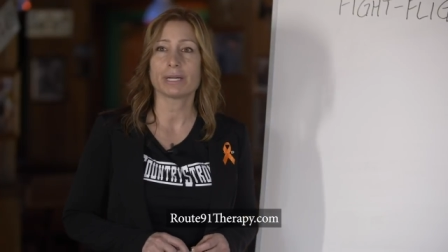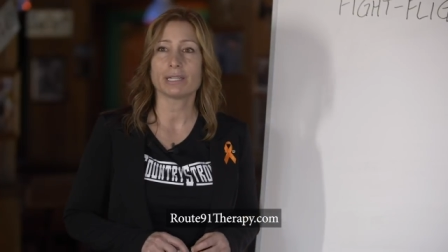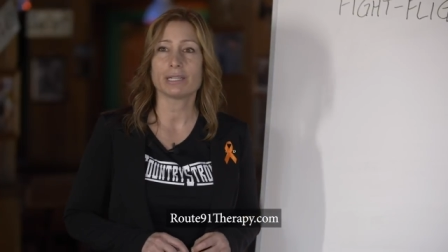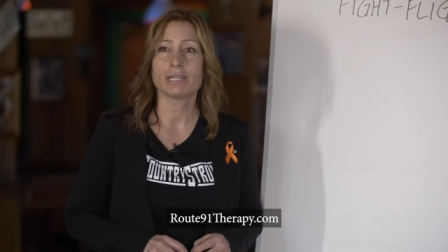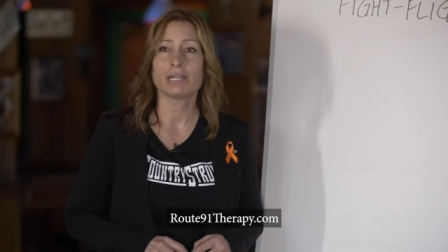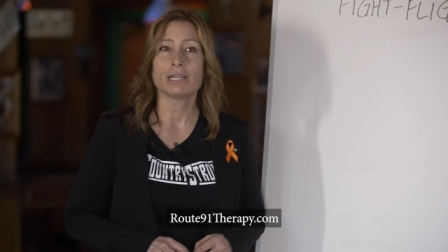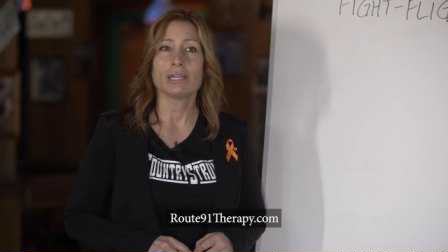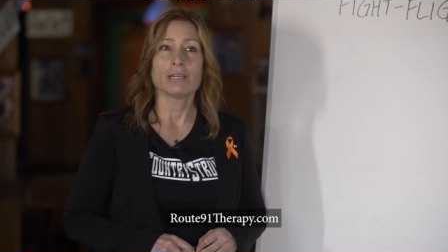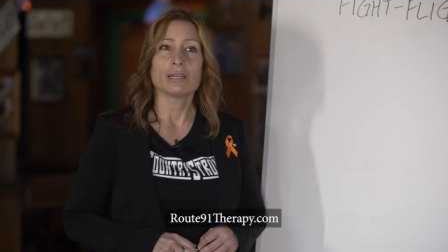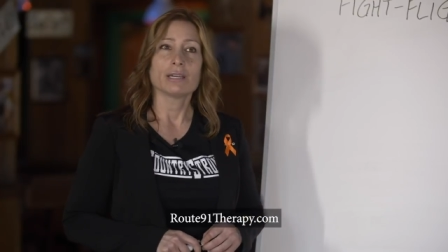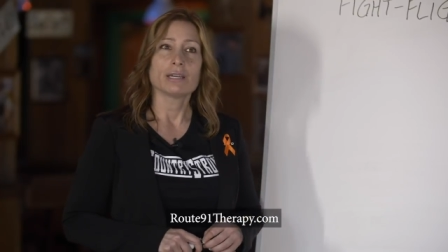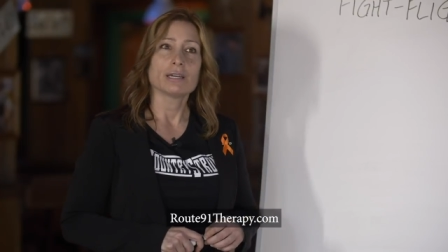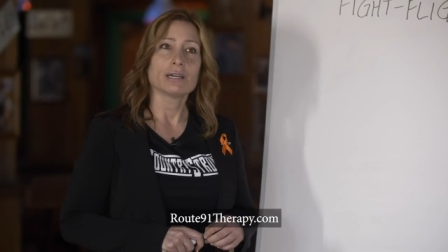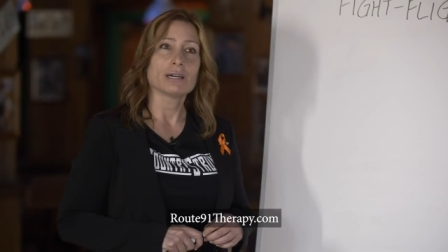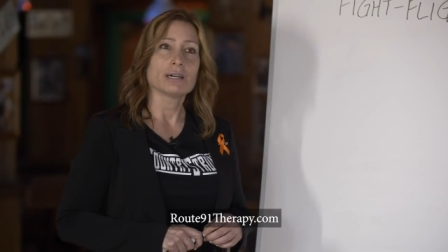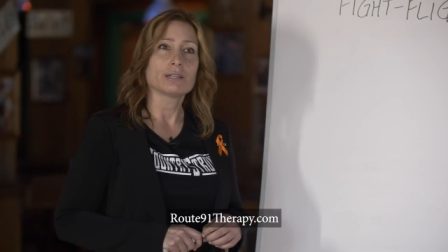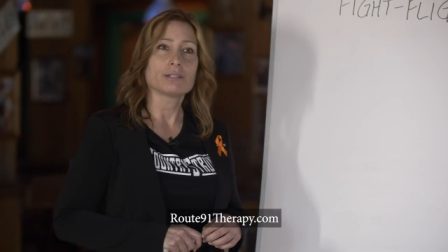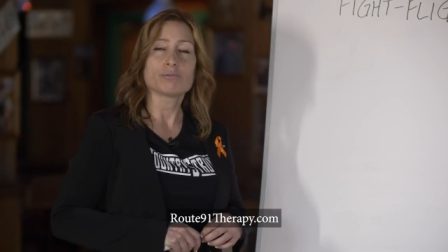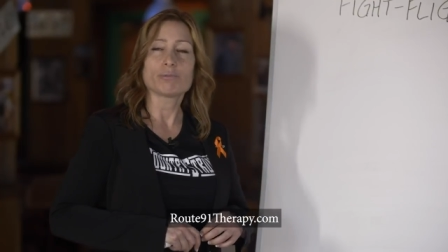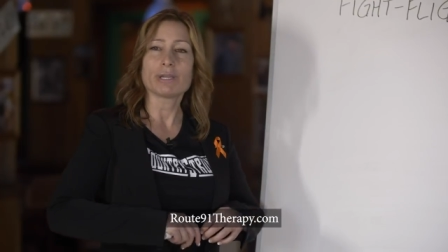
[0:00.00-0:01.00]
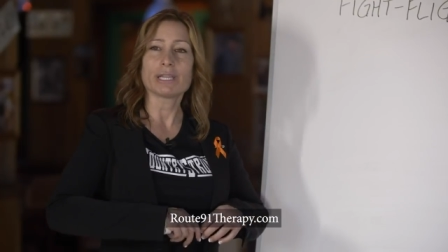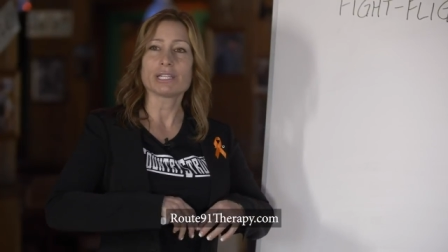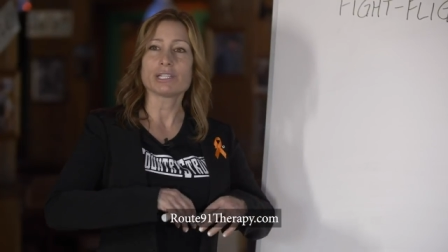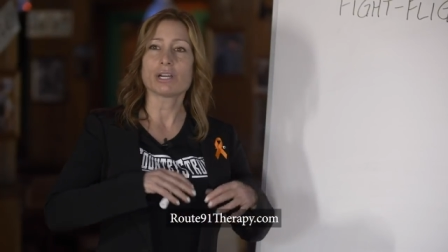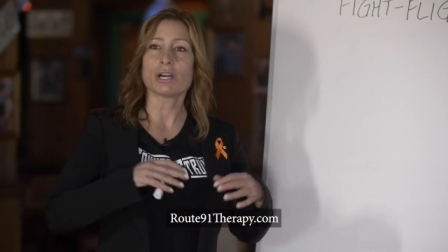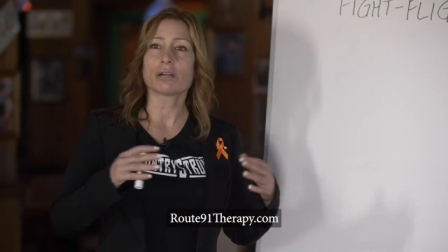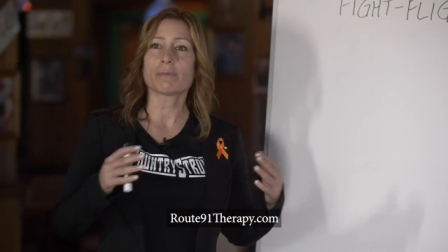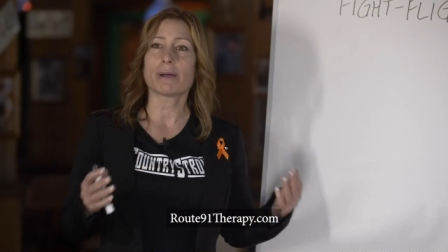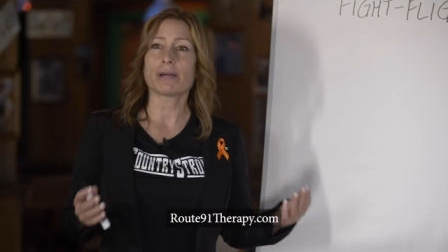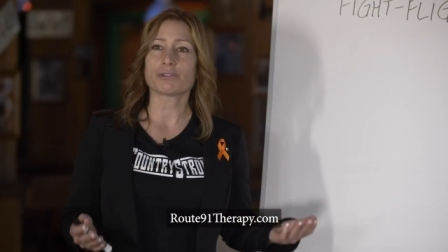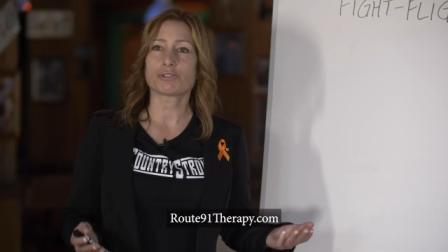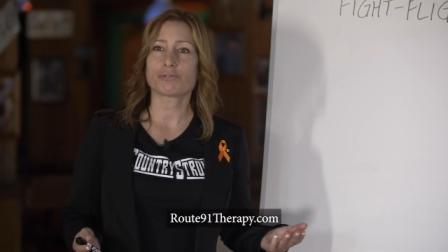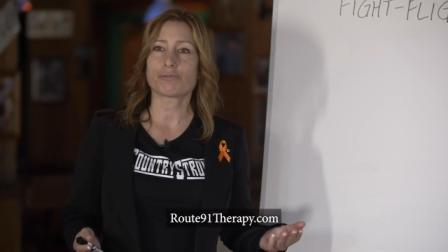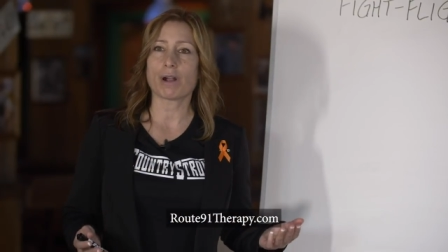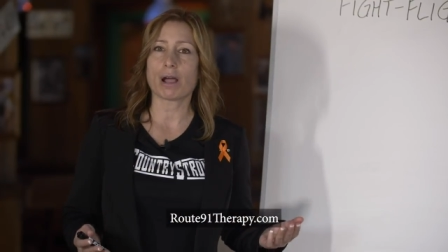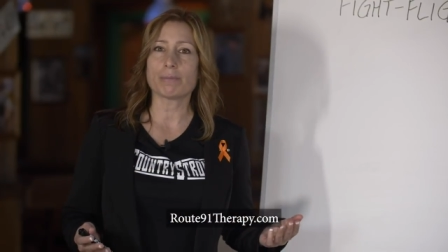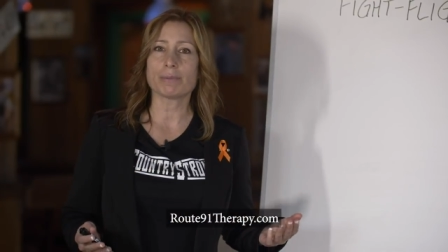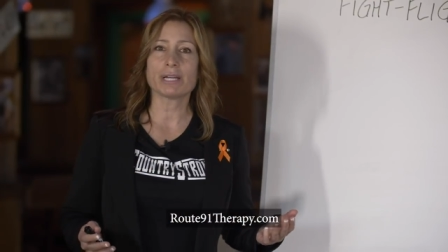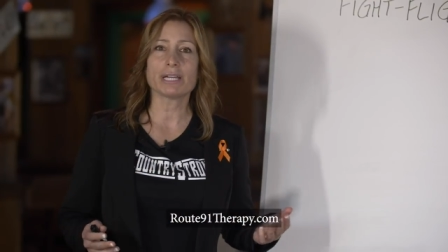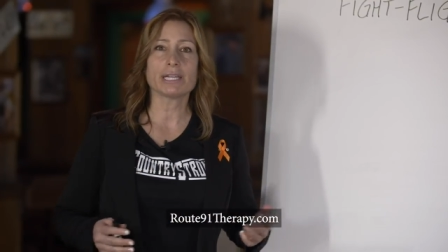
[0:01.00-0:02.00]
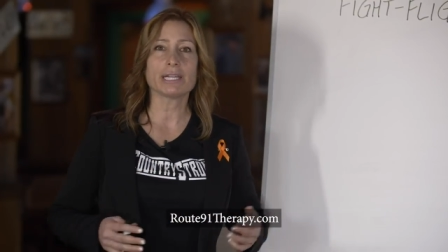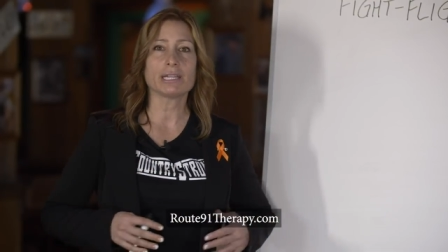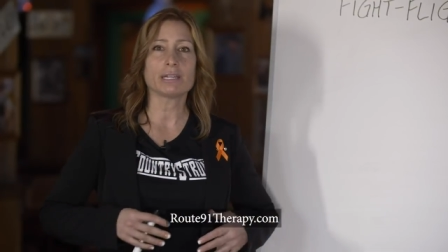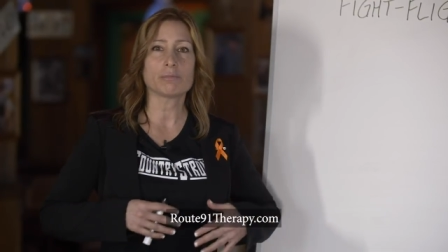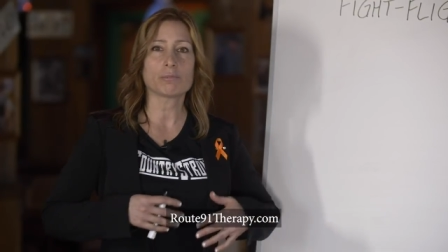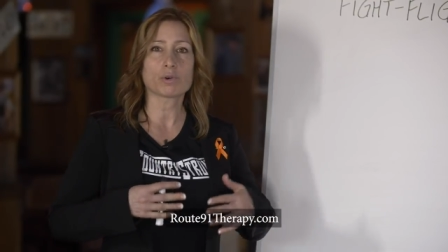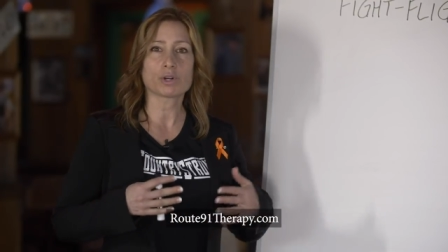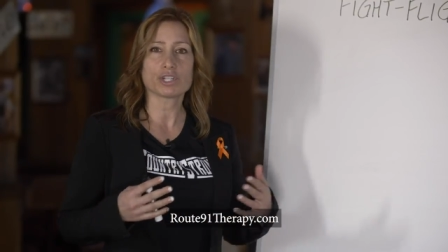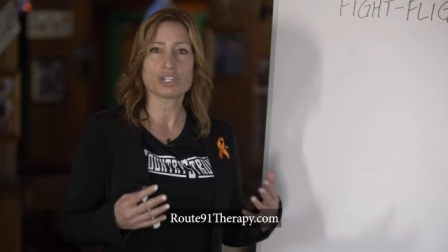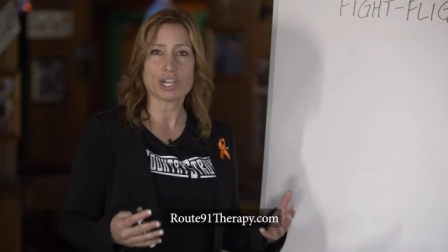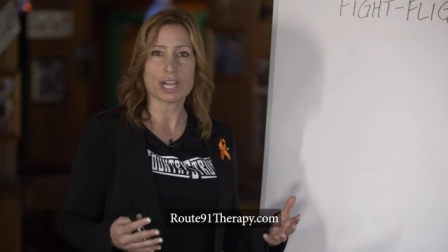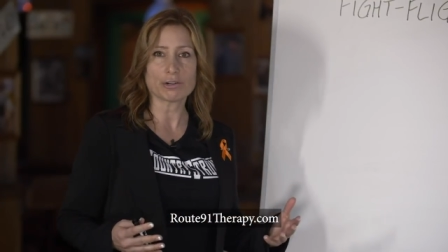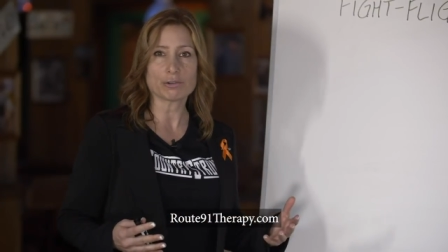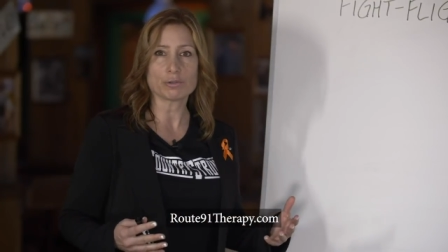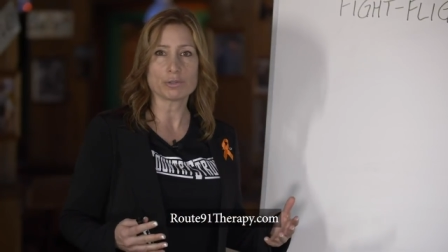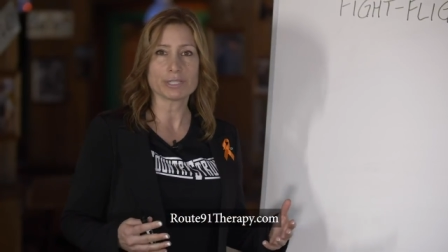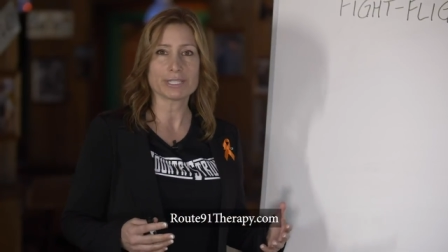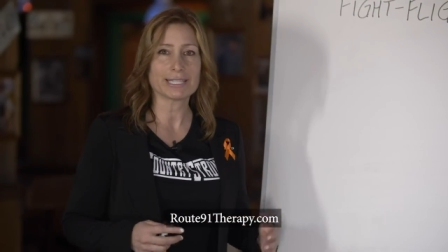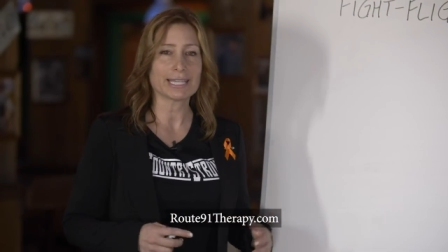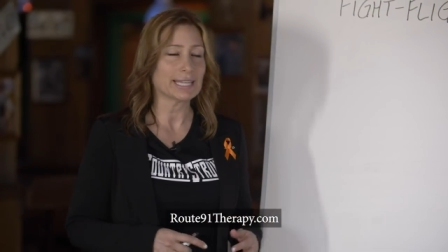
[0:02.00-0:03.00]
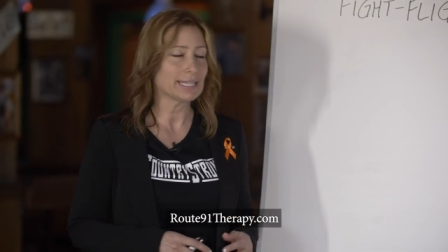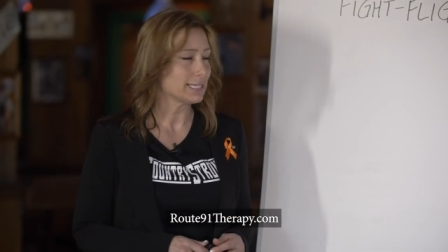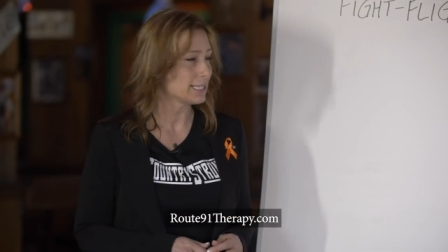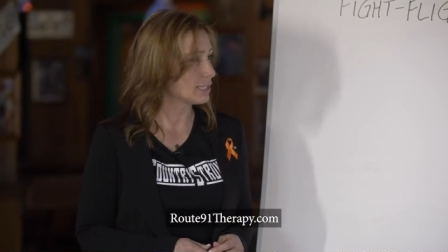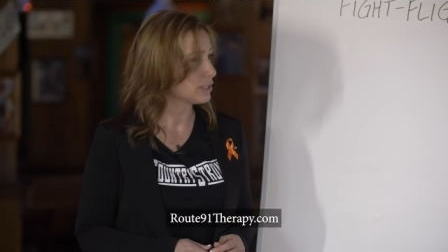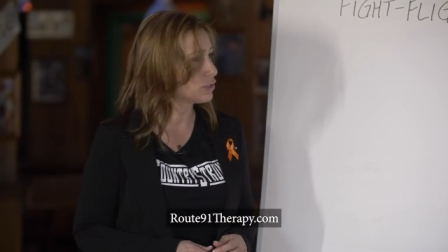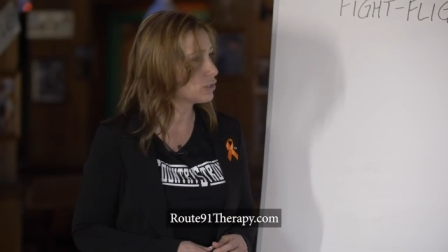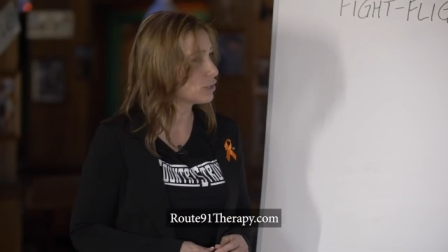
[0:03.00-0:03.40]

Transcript: but uh, we can talk about trauma in a more general sense.